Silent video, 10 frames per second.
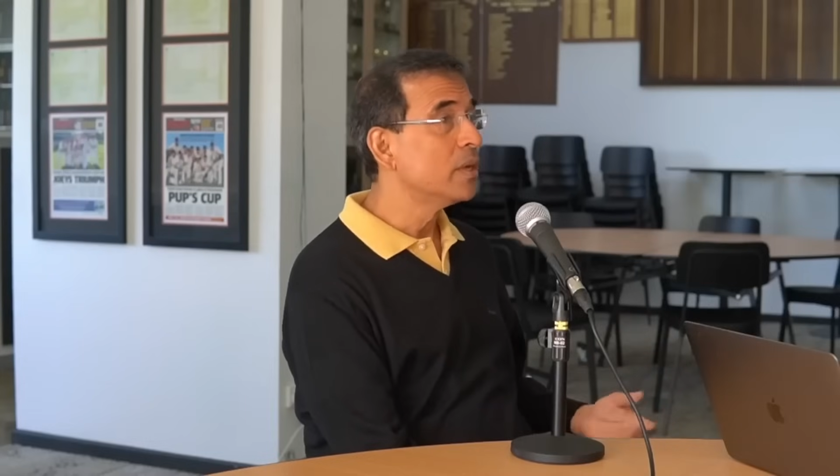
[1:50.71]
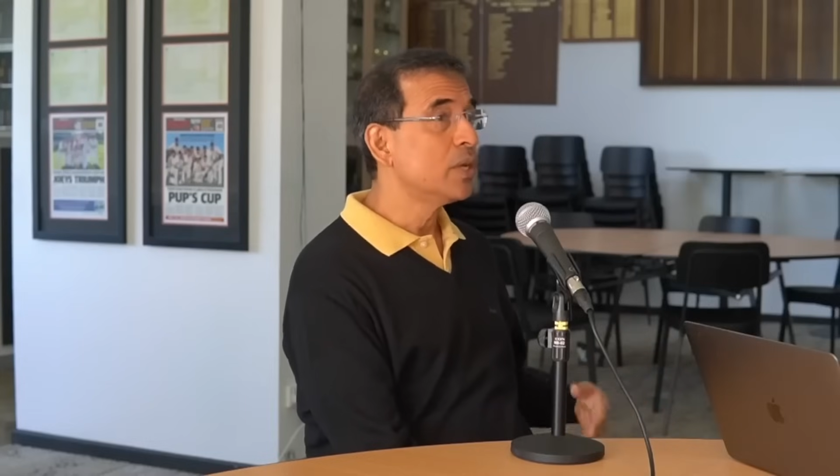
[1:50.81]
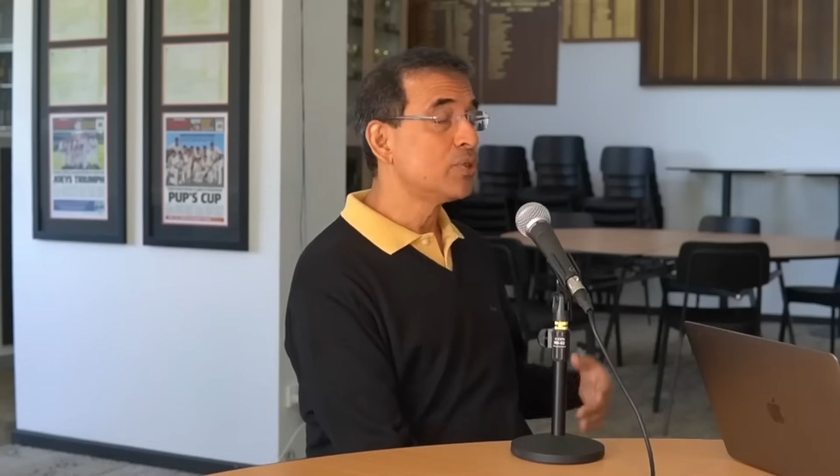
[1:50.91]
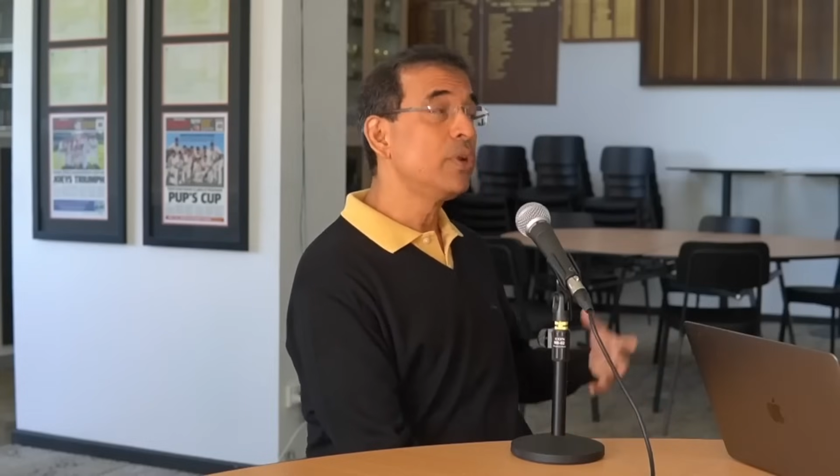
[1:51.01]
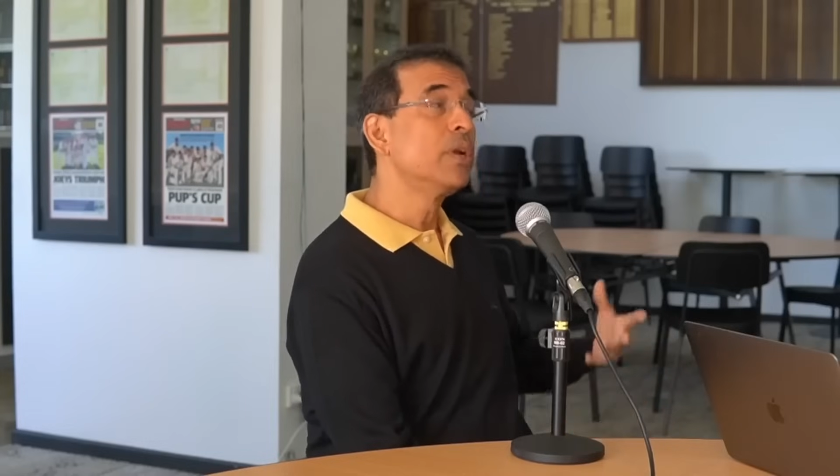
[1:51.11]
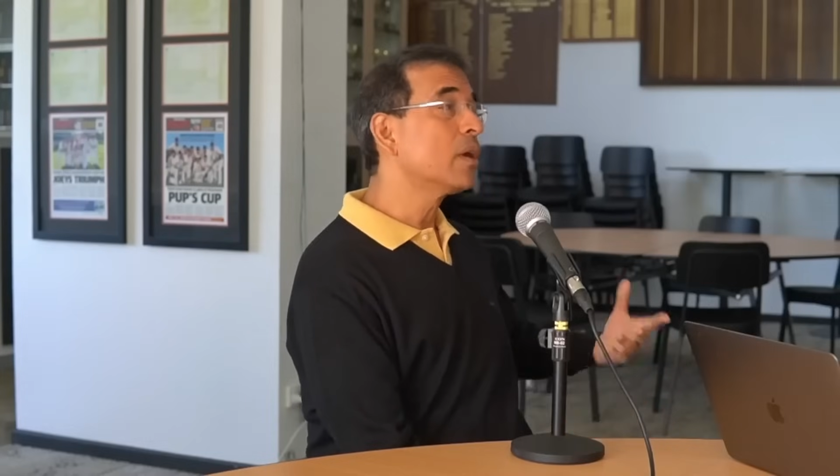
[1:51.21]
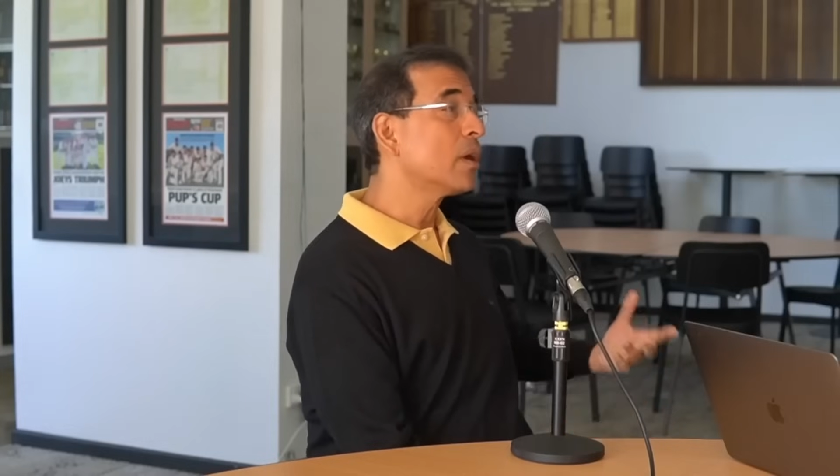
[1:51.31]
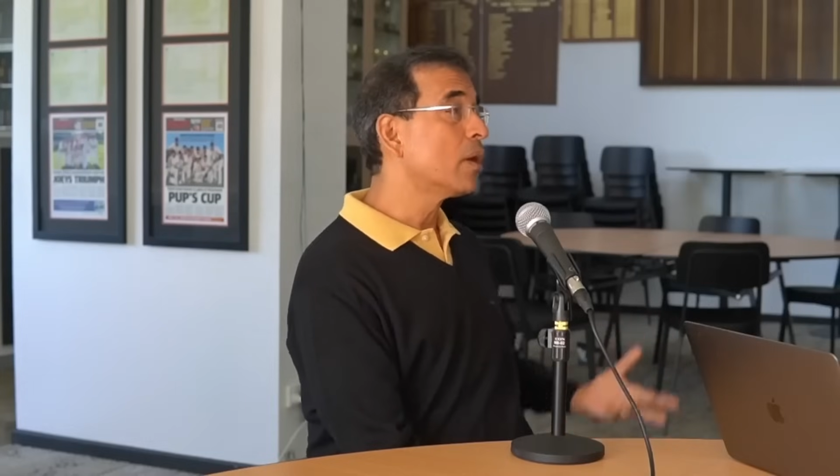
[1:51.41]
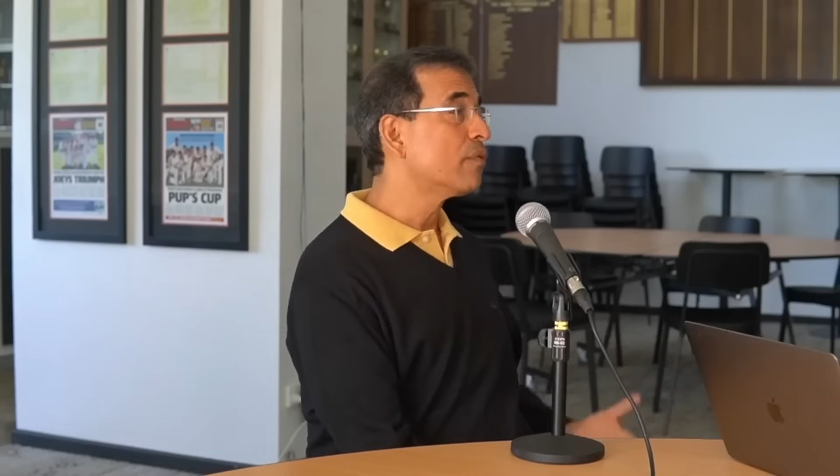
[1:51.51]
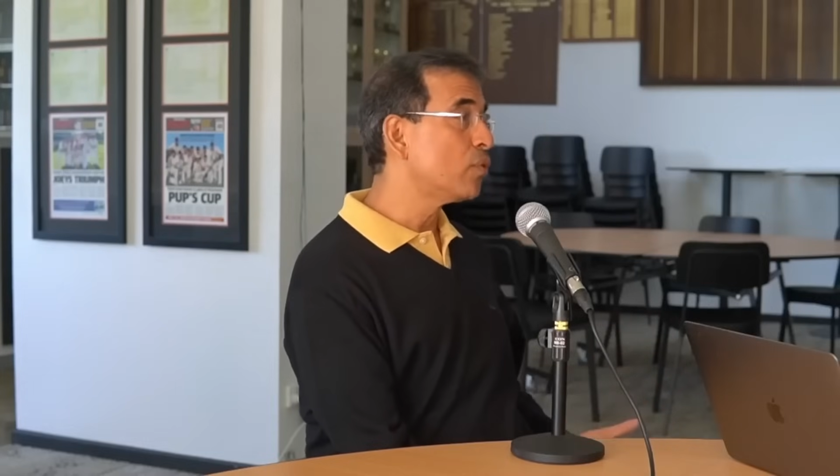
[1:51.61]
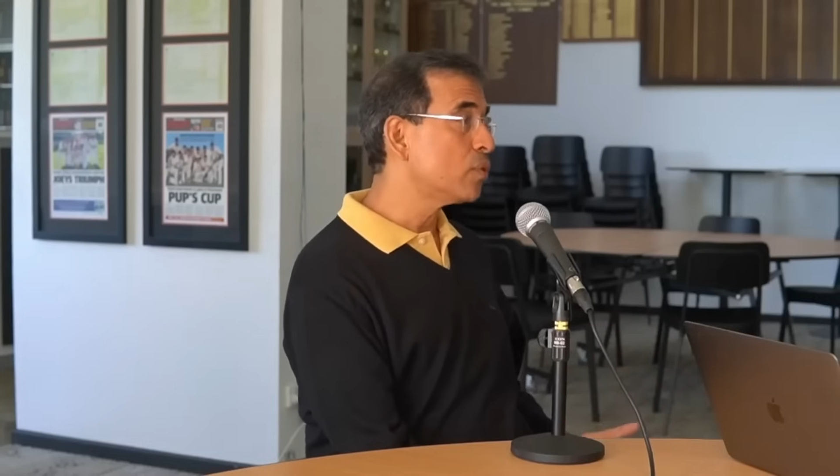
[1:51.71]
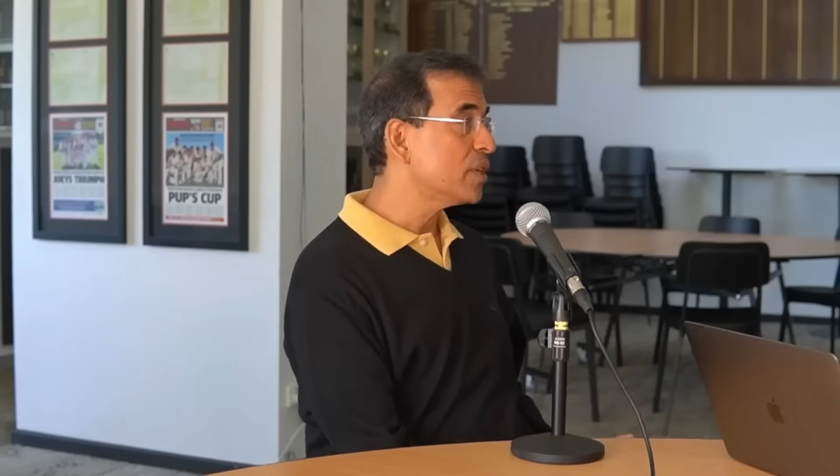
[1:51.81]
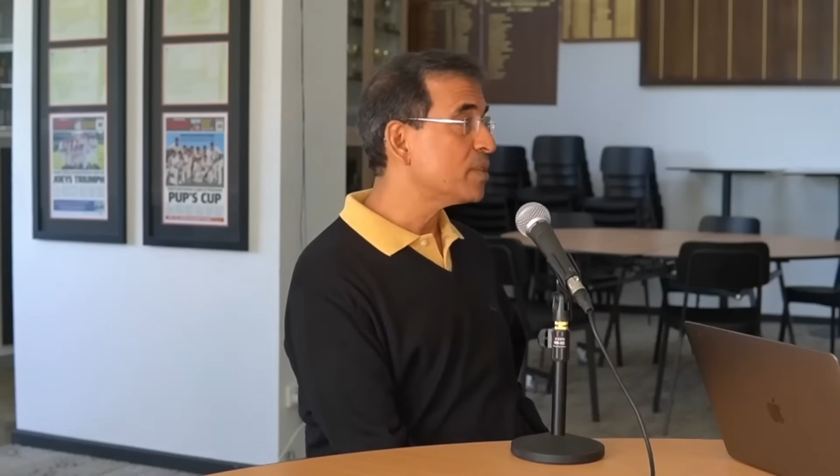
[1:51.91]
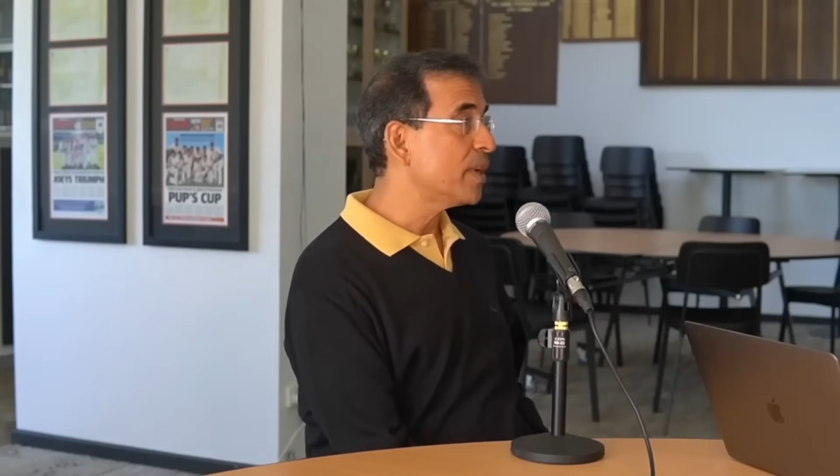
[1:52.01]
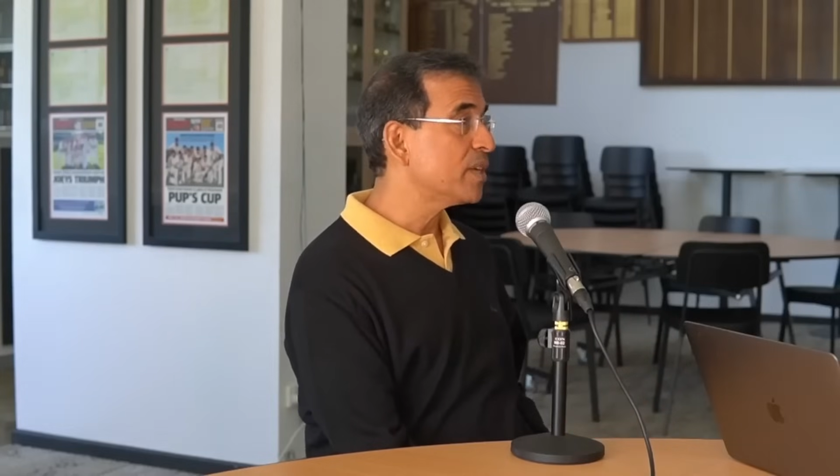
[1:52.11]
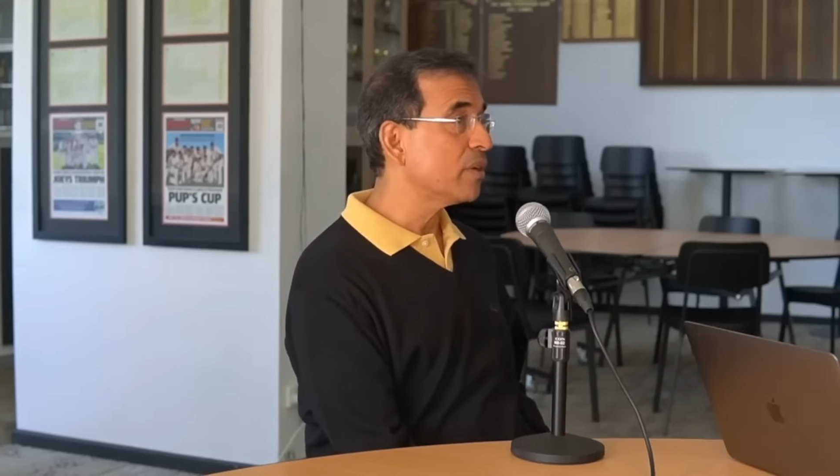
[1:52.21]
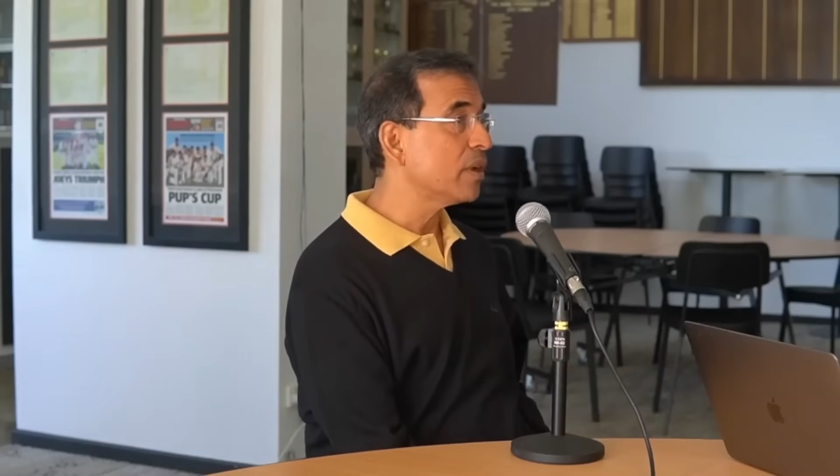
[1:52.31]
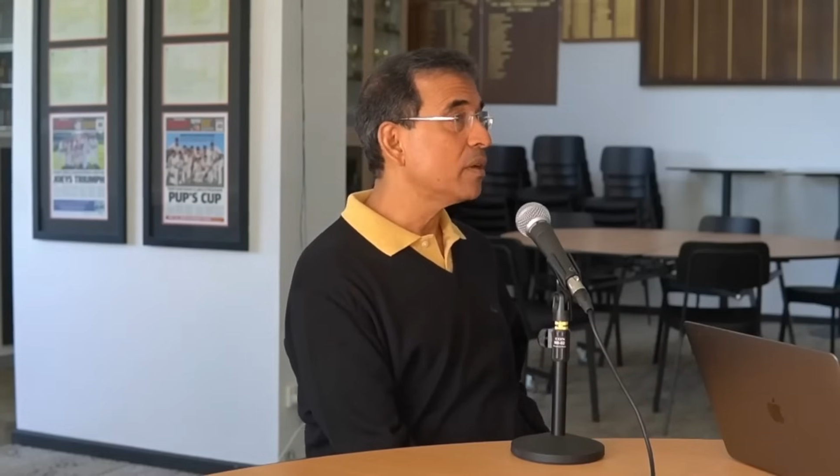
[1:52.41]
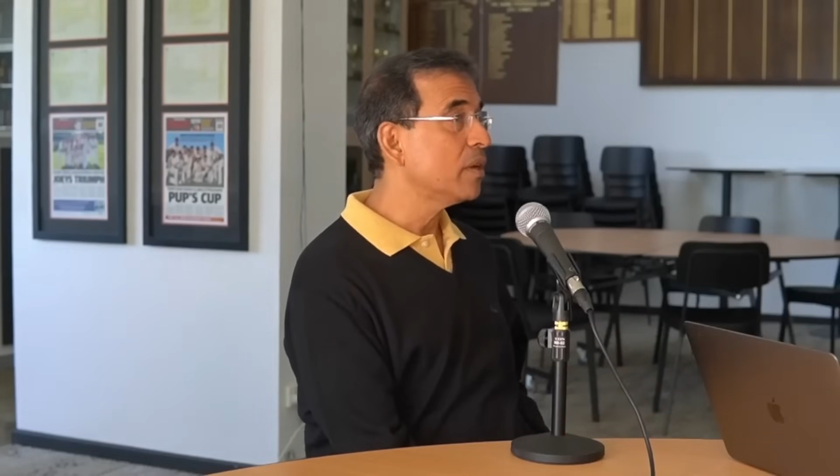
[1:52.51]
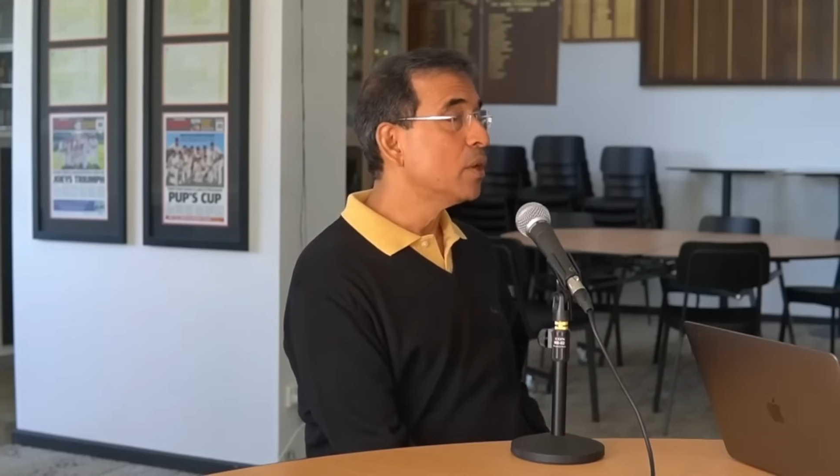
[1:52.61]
Sri Lanka can't afford test match cricket.